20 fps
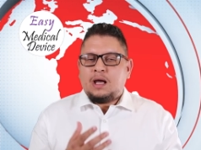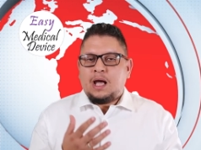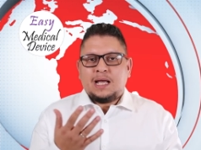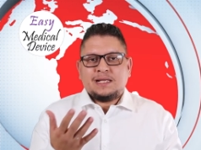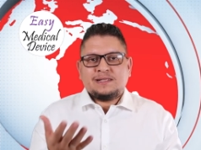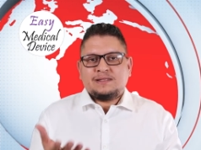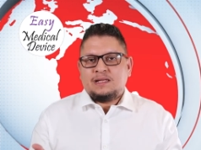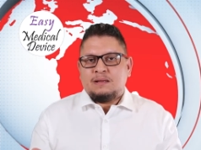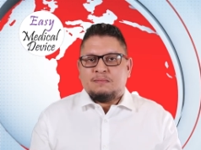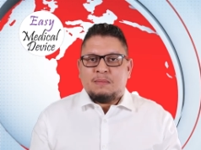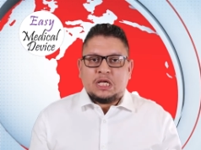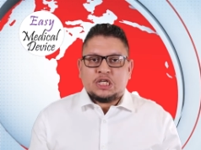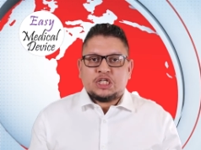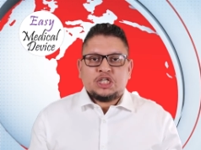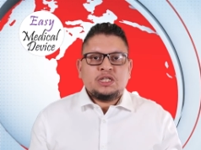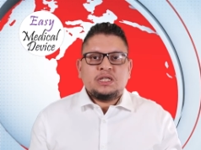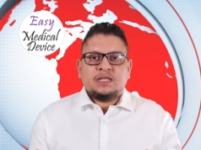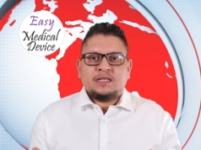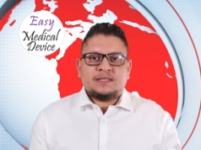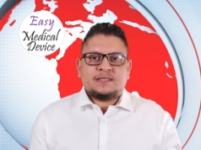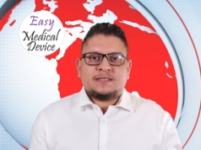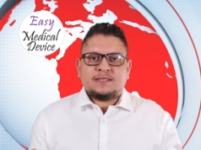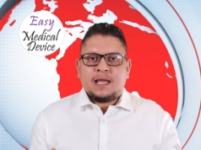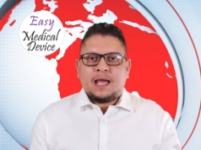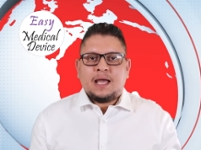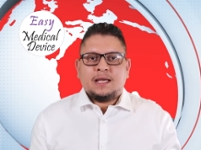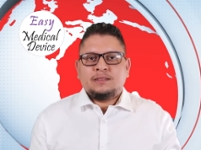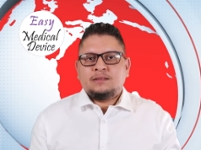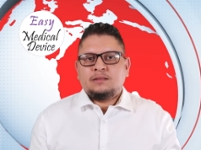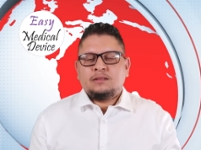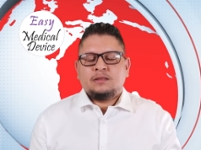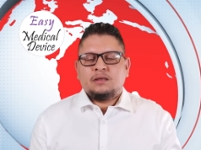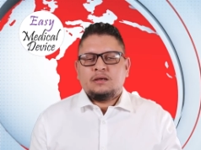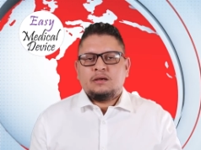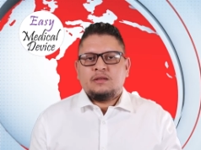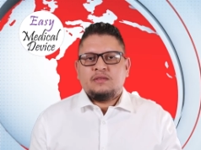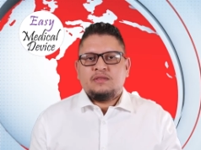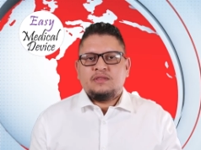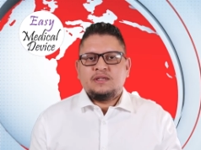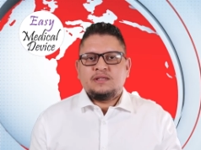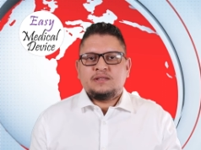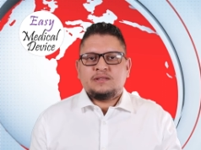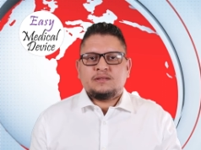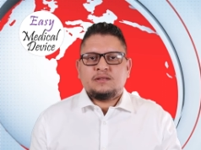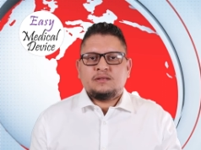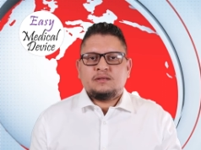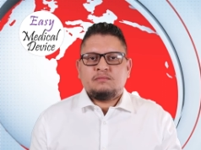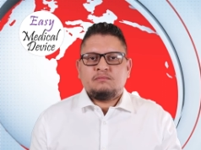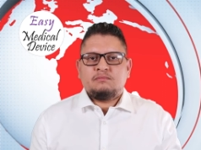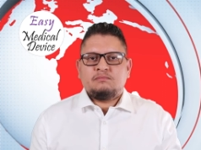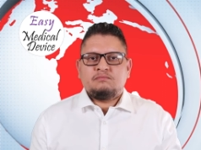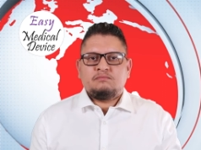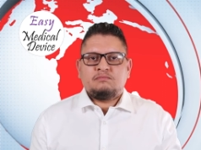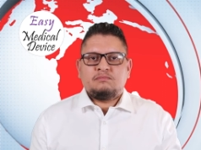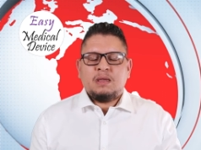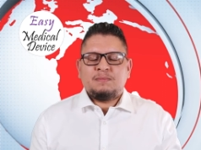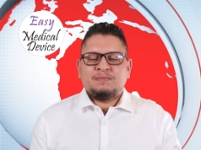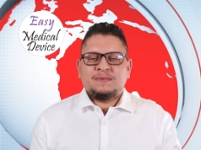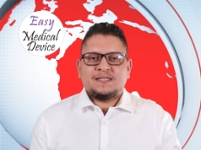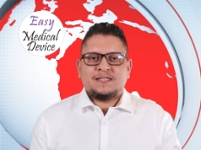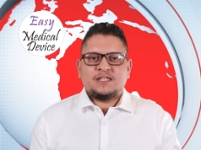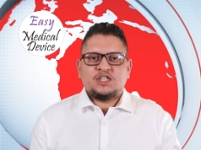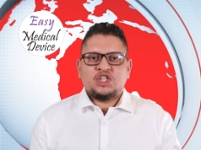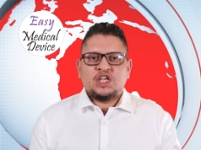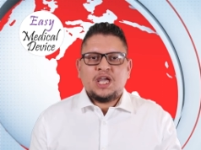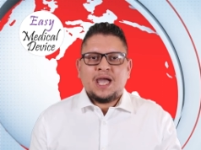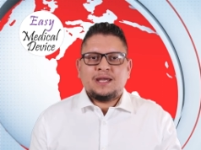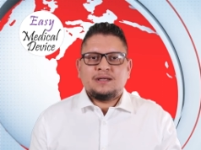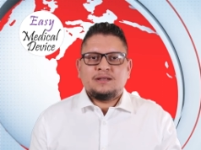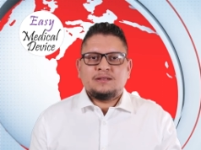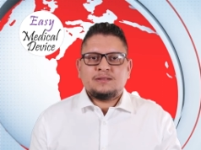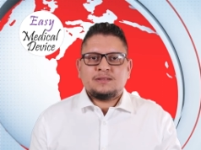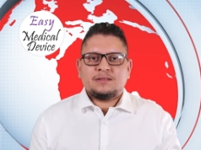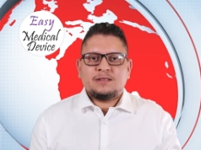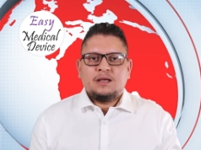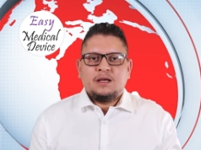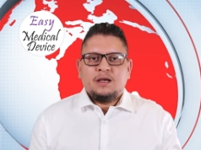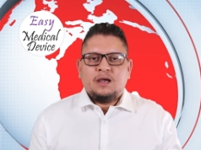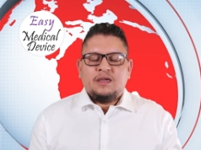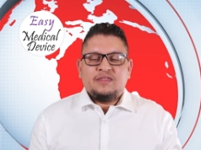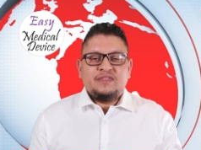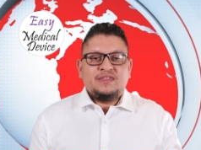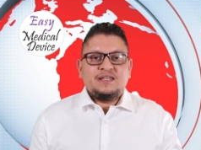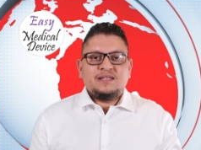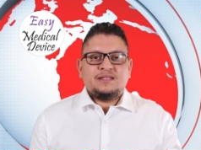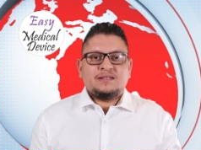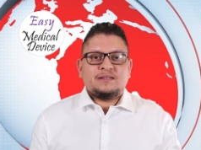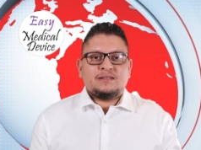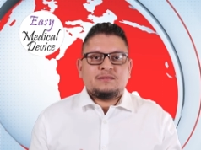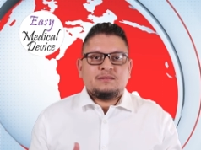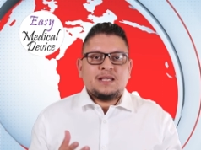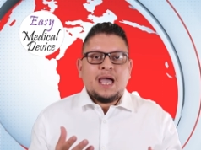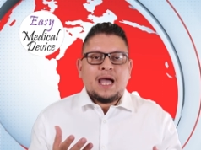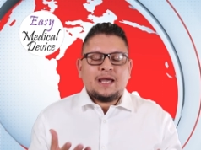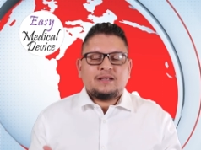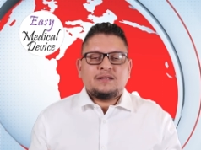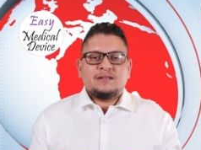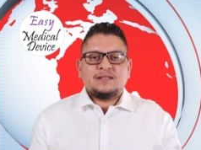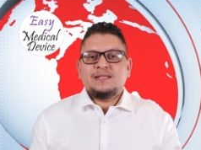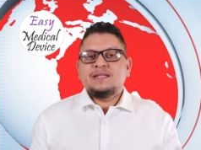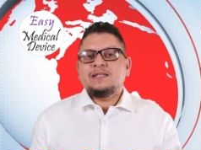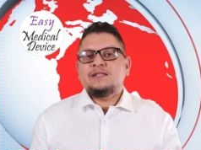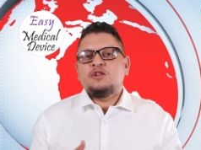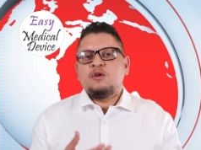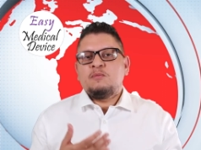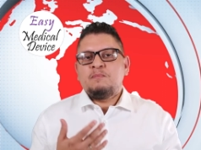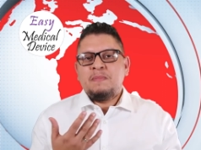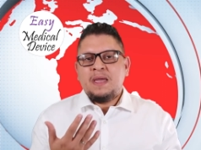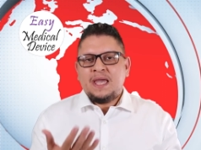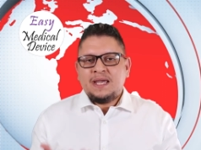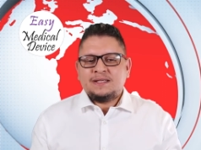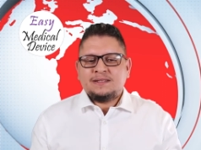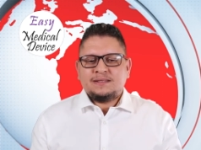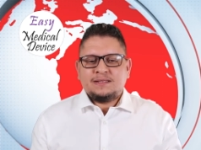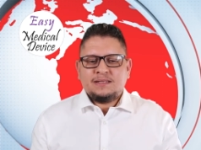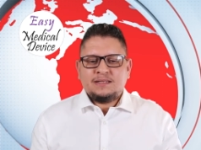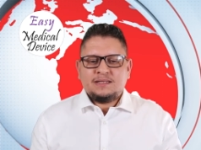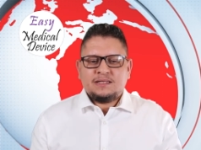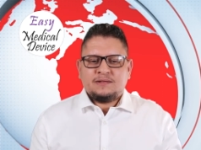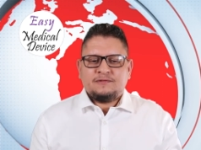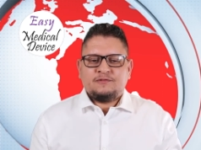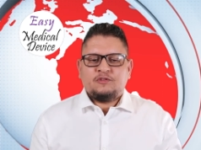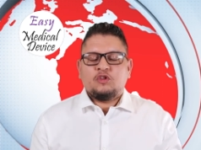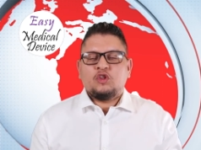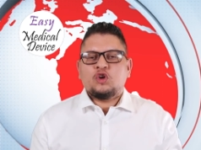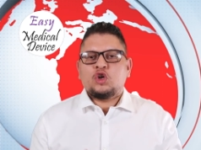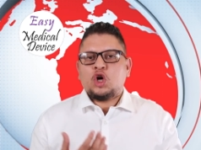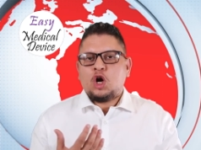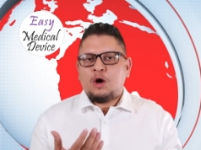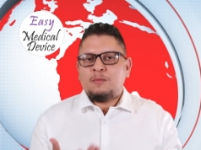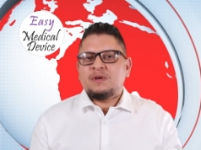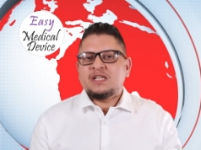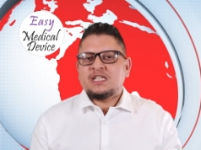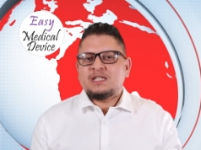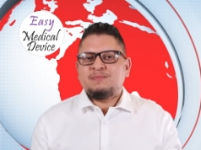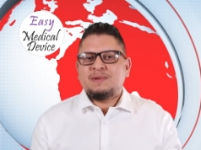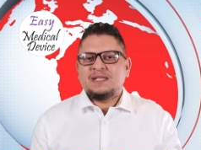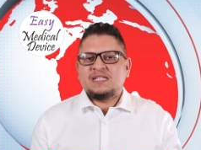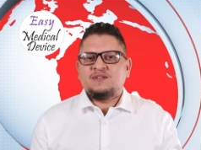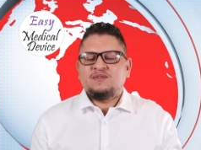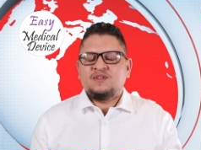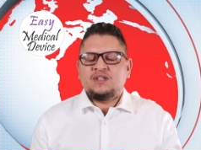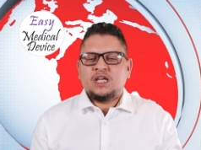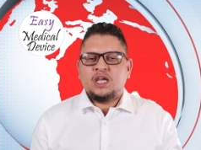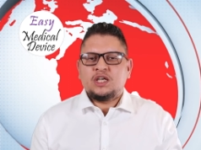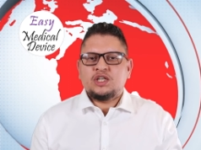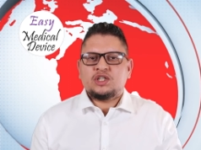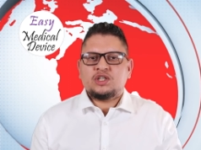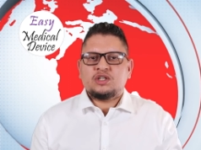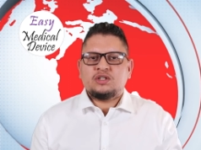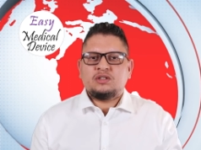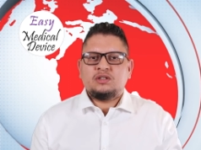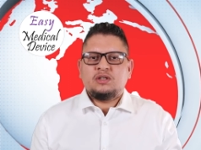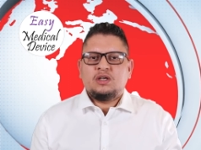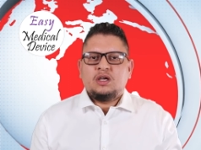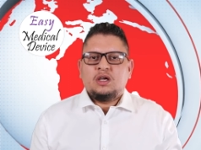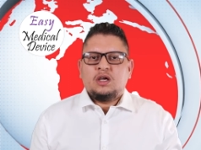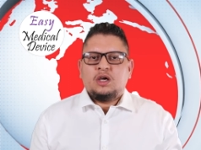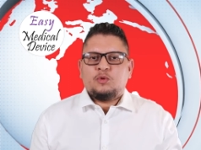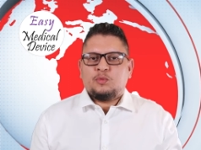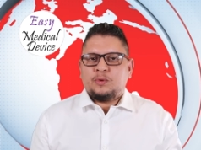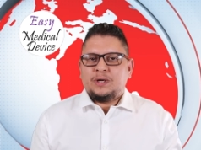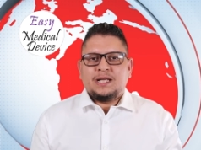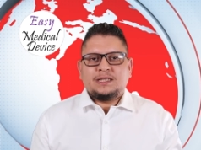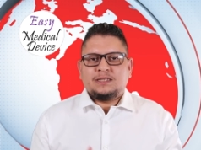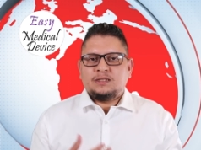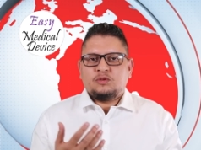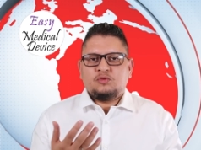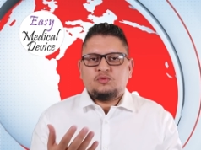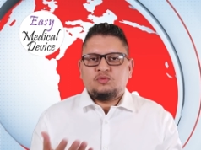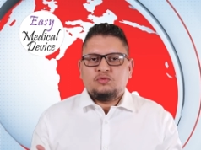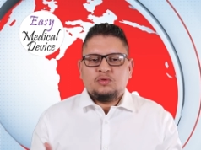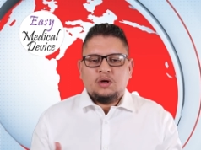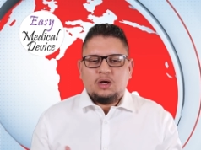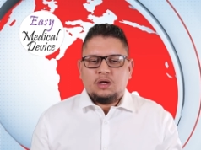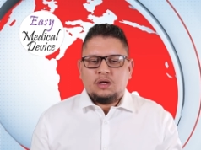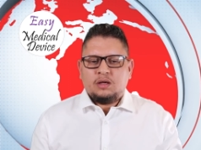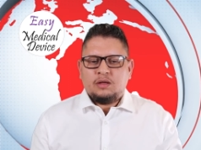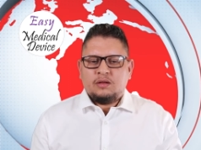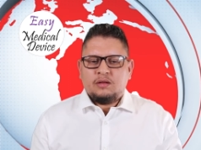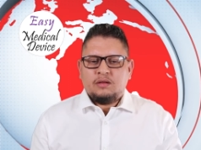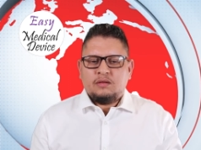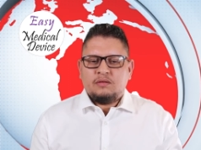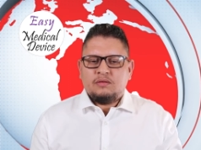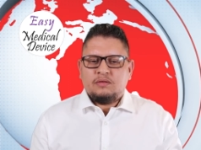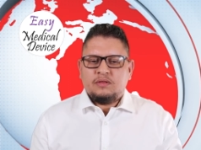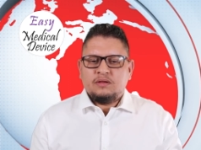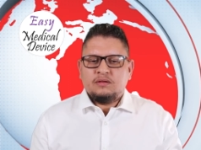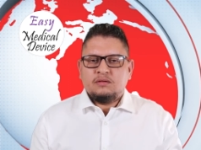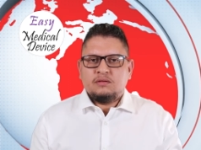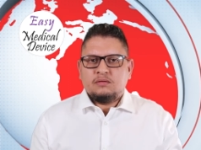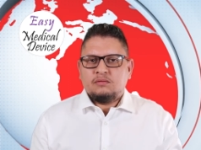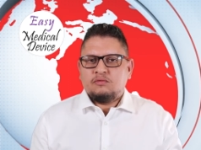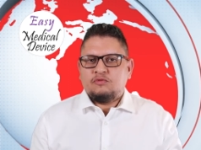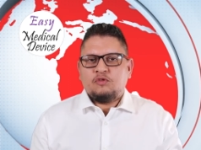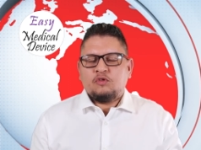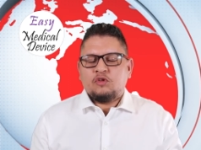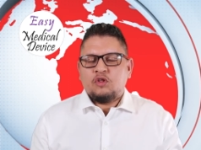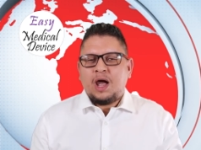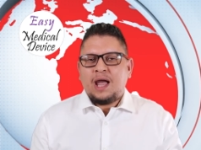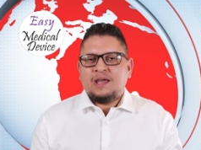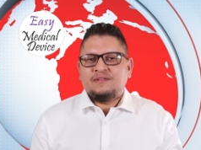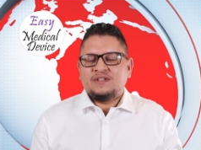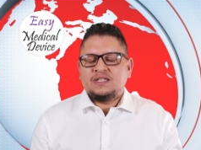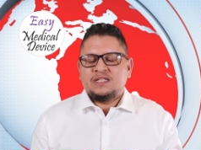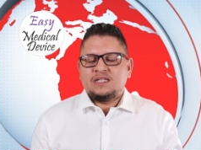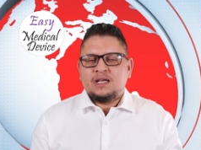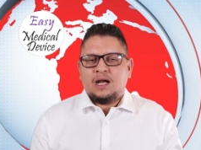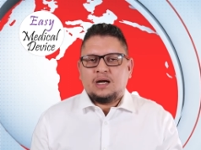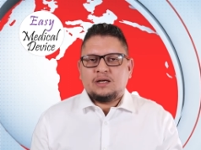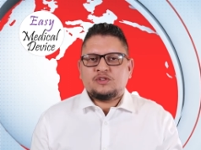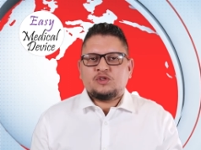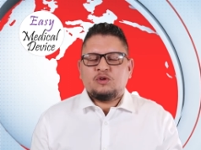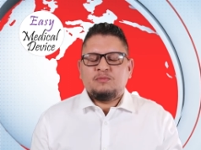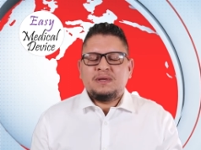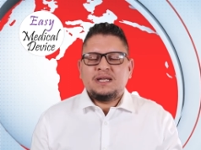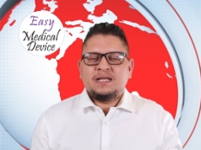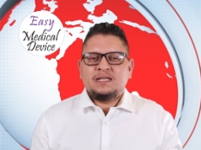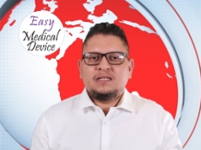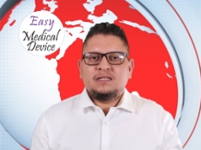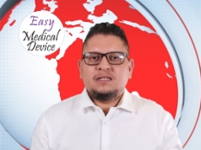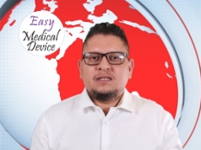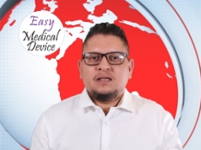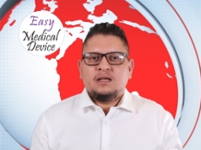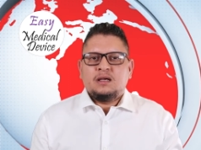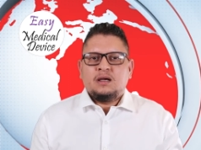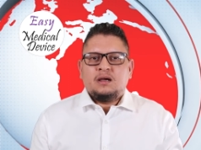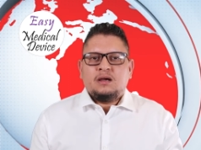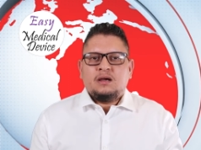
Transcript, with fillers: as they mentioned inside uh, this um, MDCG guidance, this guidance is the basis for the common specification related to uh, the for the IVDR. So mainly